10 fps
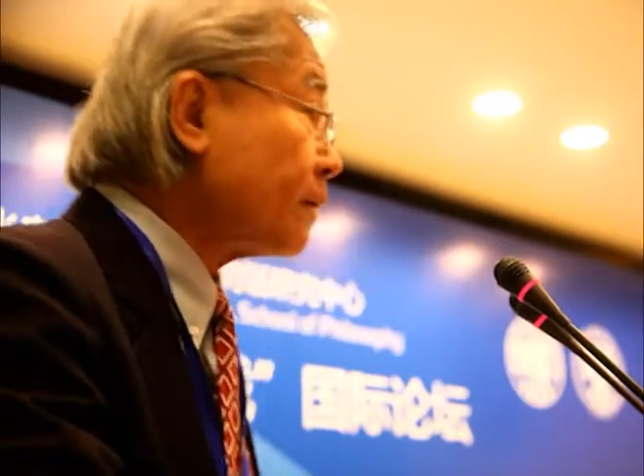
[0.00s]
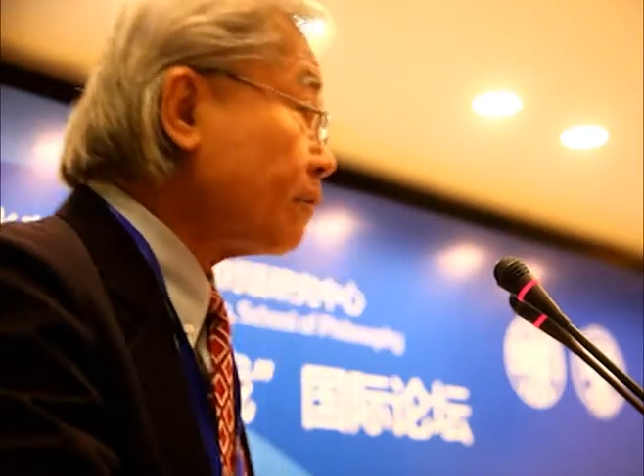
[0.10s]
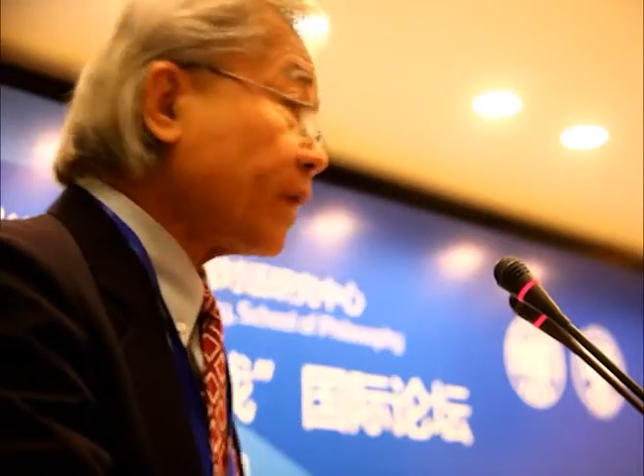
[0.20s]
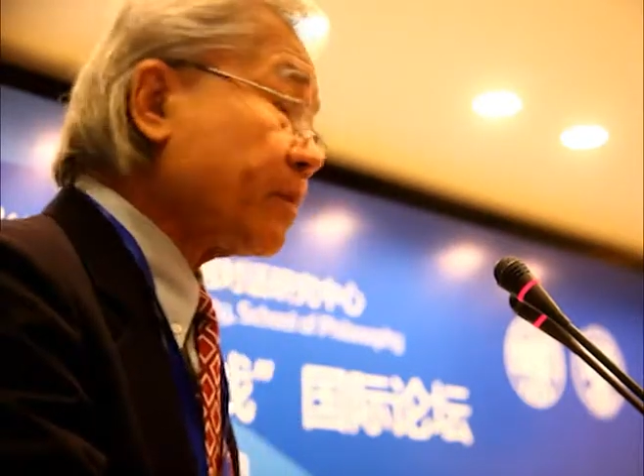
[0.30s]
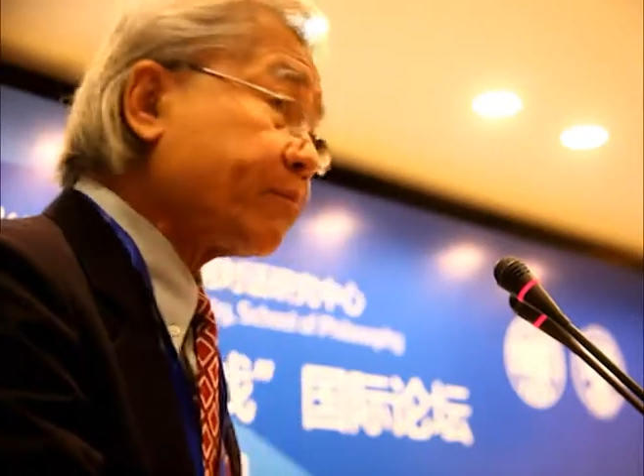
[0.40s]

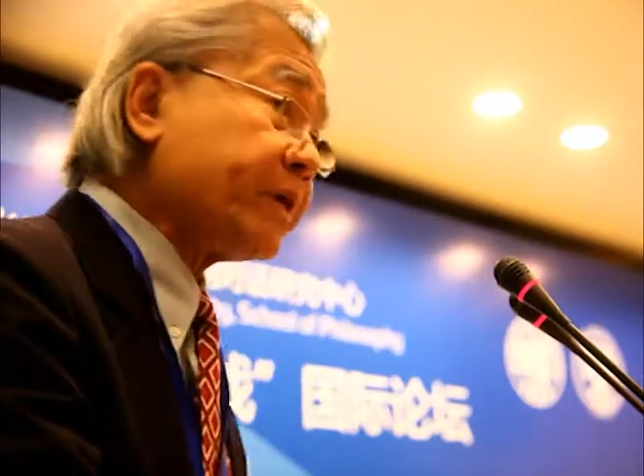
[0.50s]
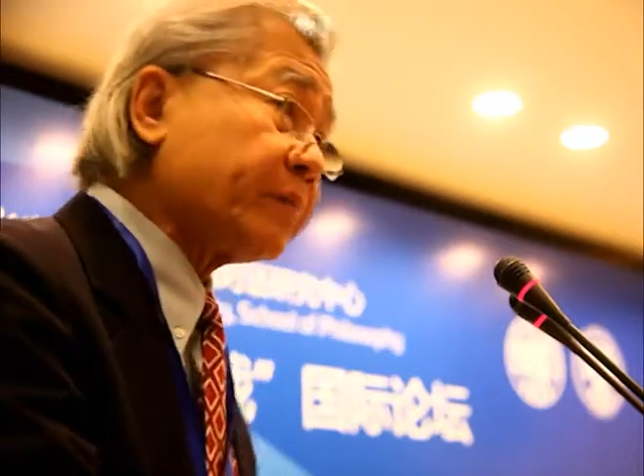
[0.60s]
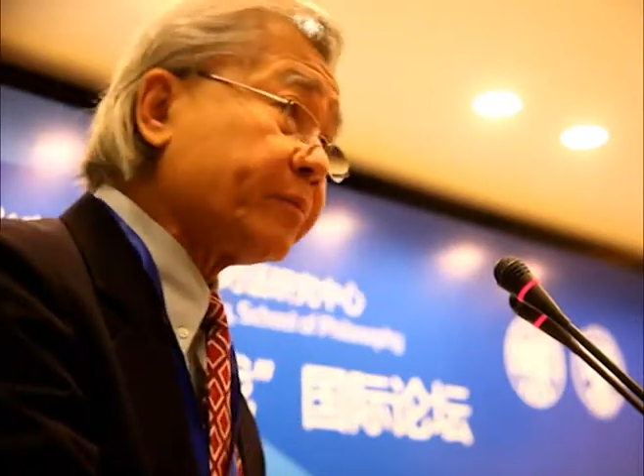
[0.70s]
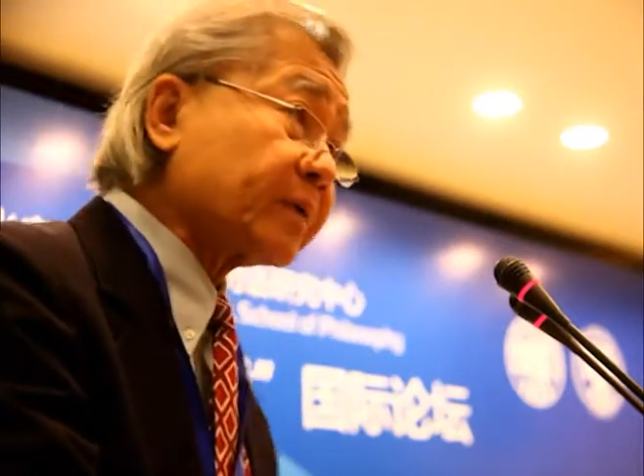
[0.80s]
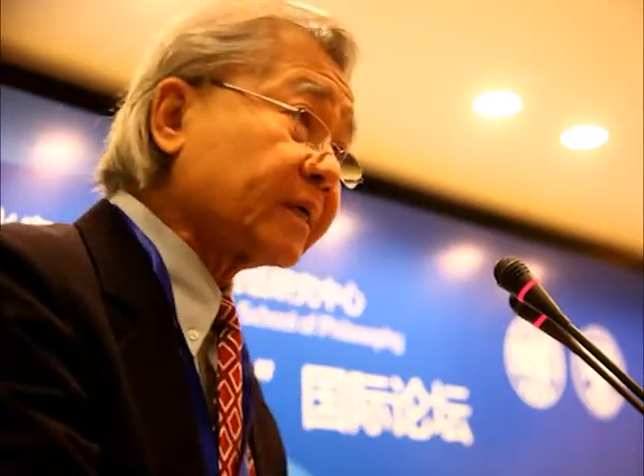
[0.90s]
when
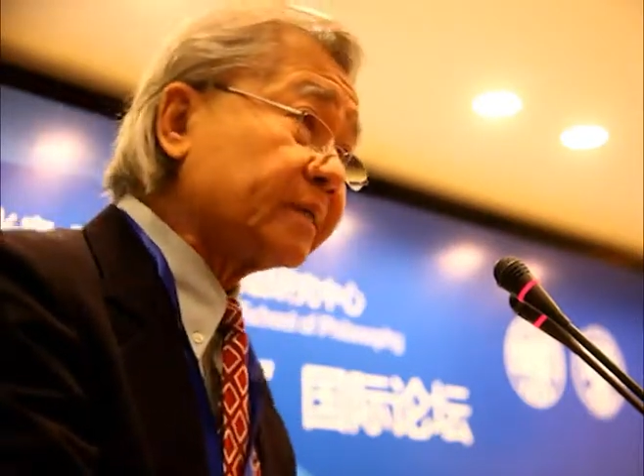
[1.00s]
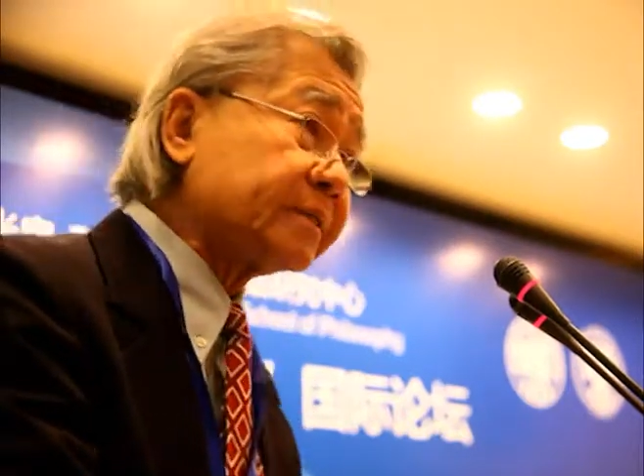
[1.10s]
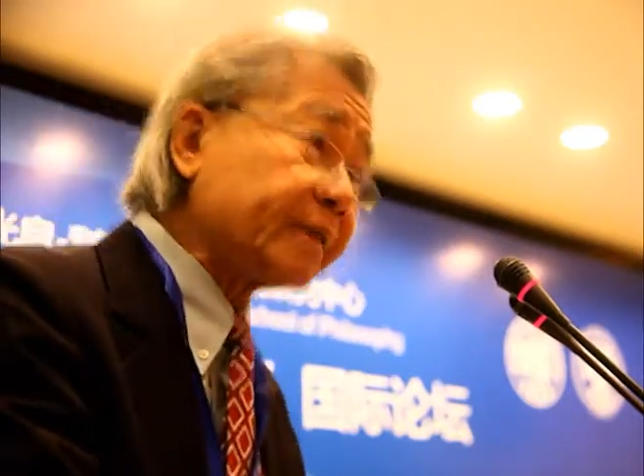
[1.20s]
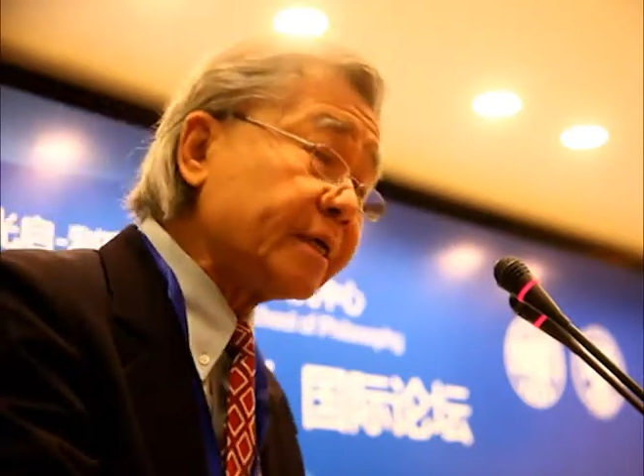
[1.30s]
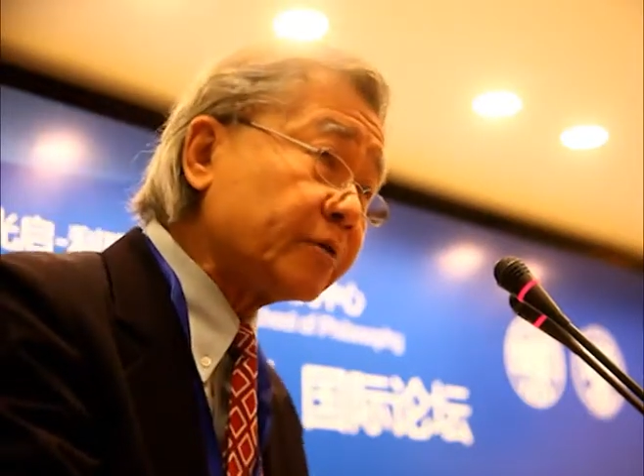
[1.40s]
people
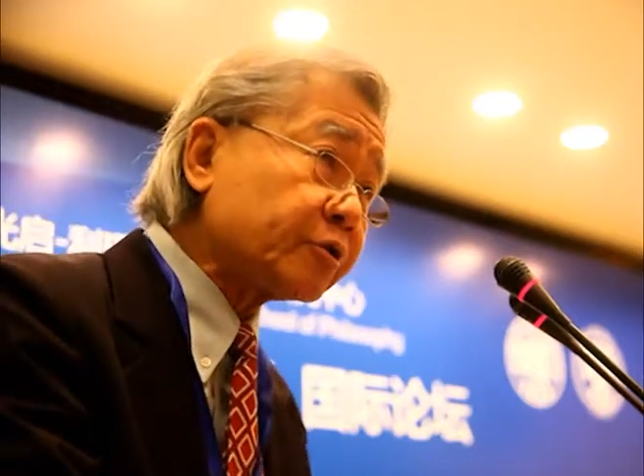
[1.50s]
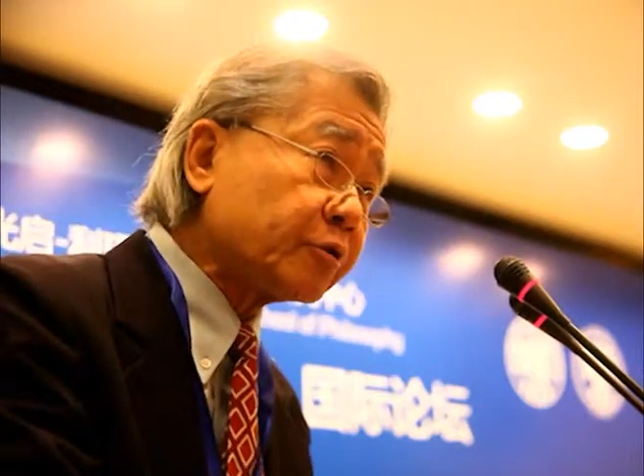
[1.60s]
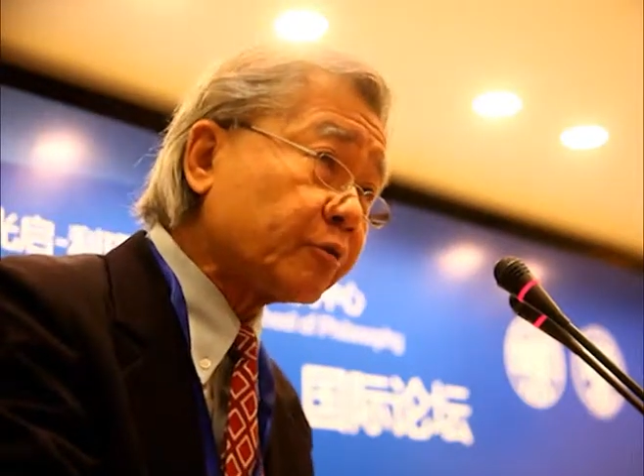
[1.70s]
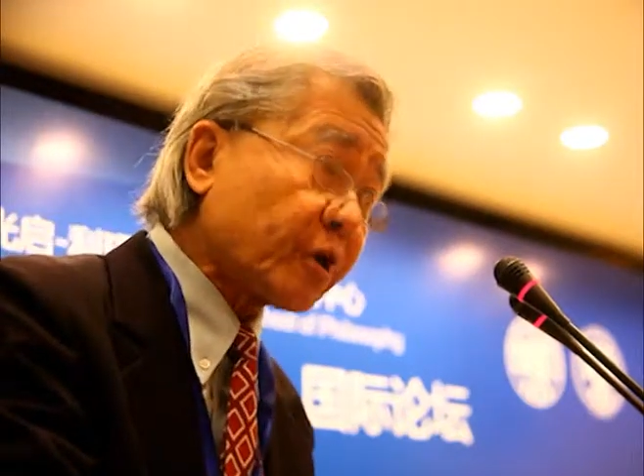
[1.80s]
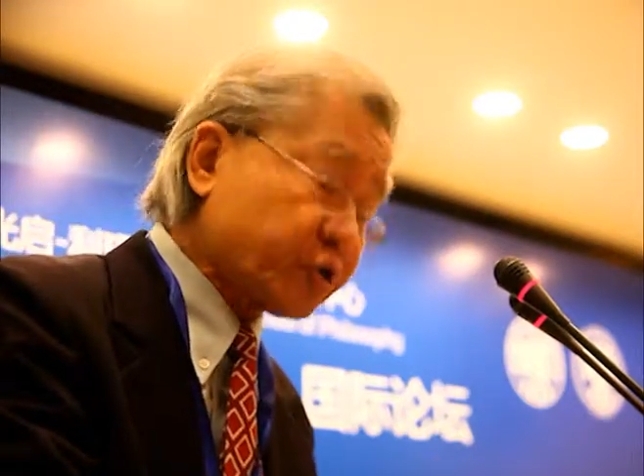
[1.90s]
continue to
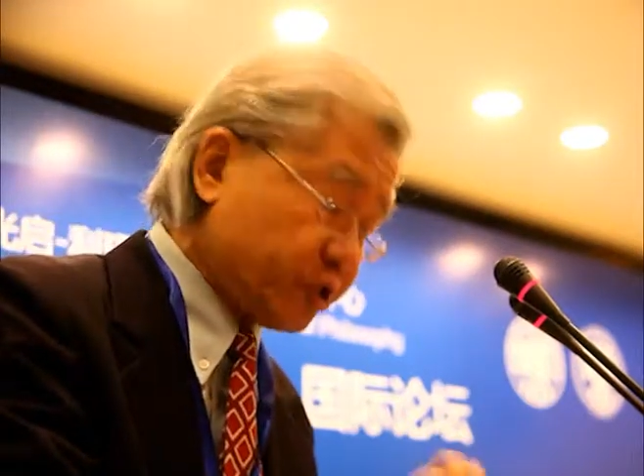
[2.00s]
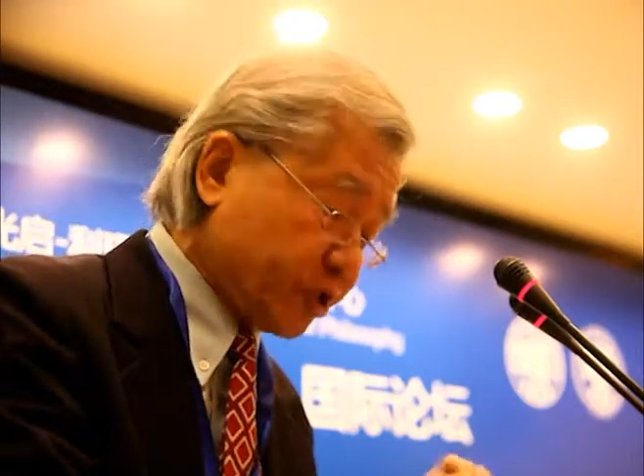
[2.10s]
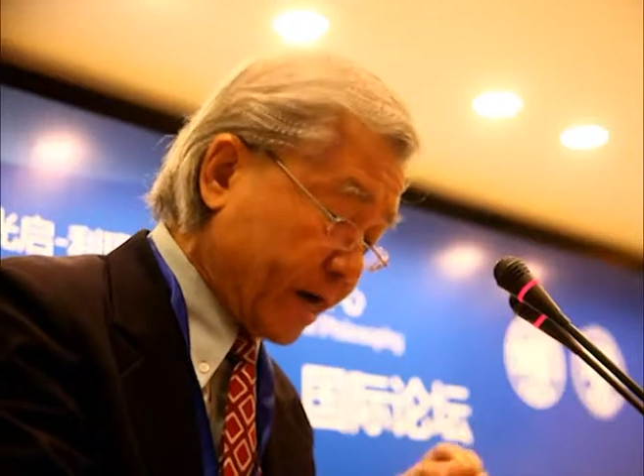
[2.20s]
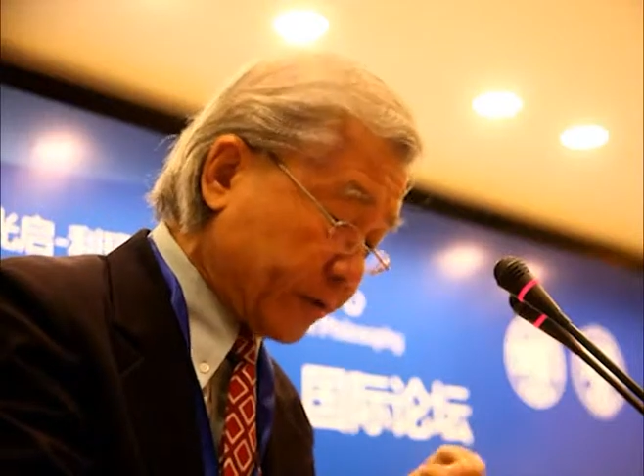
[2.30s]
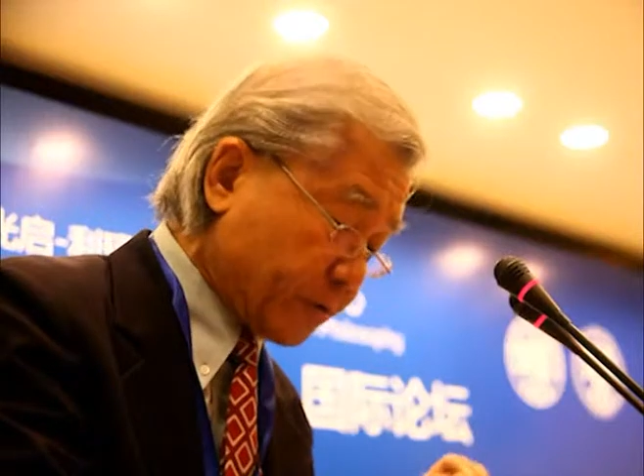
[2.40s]
watch
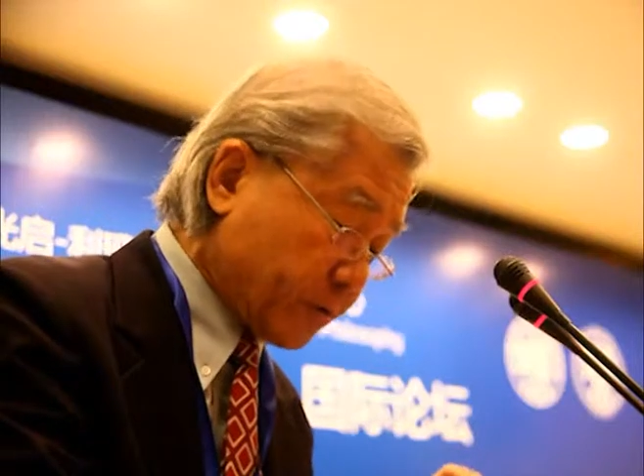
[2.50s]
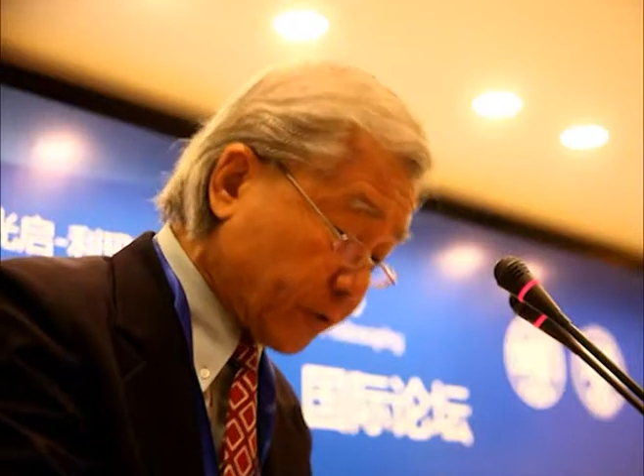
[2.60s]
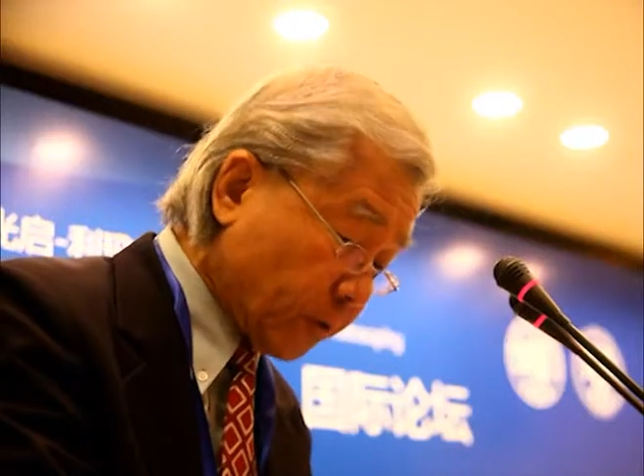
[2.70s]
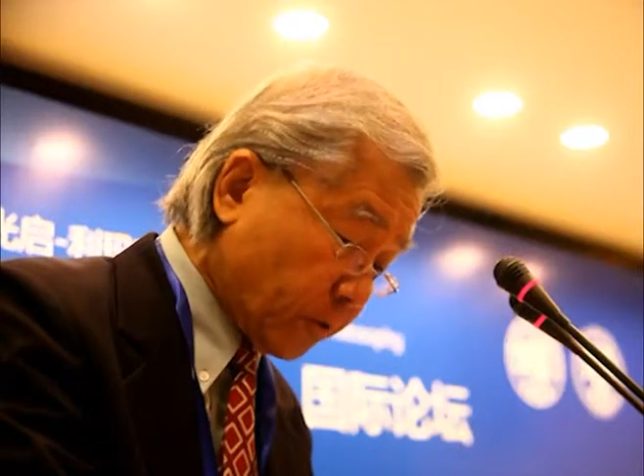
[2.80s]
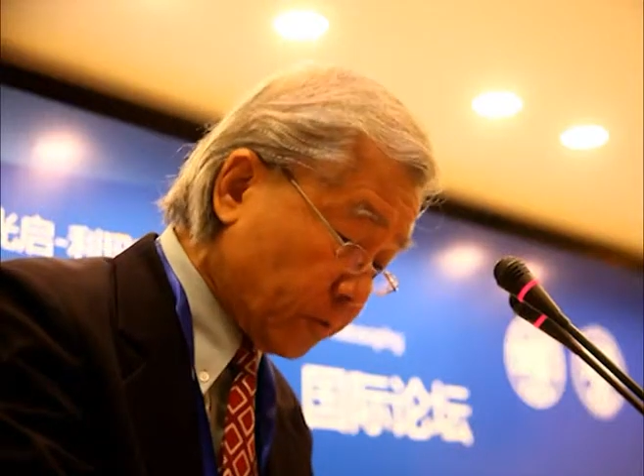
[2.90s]
China
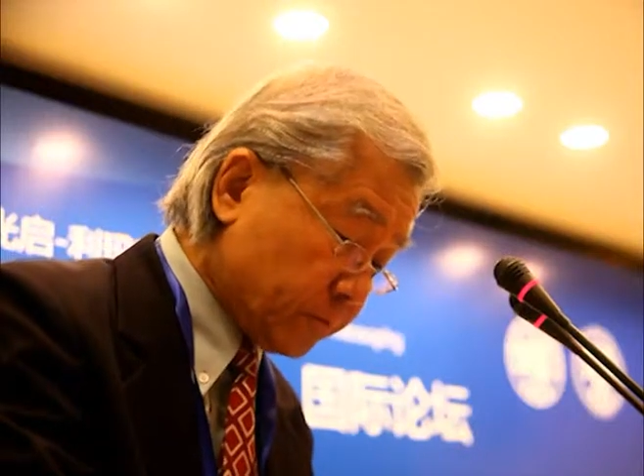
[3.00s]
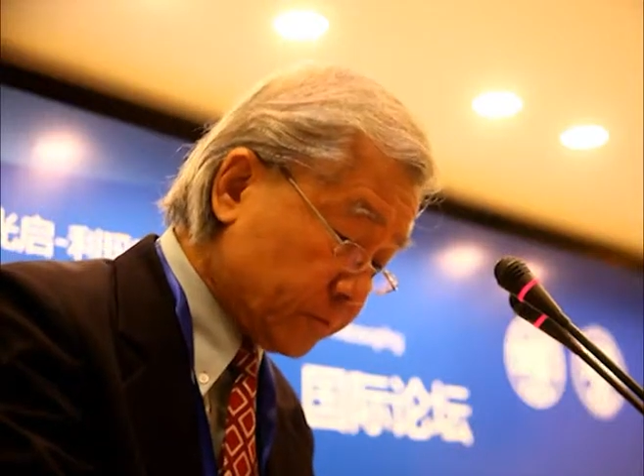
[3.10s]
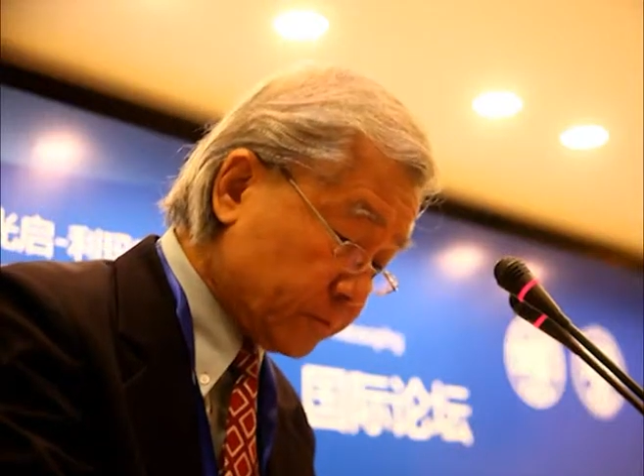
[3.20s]
grow,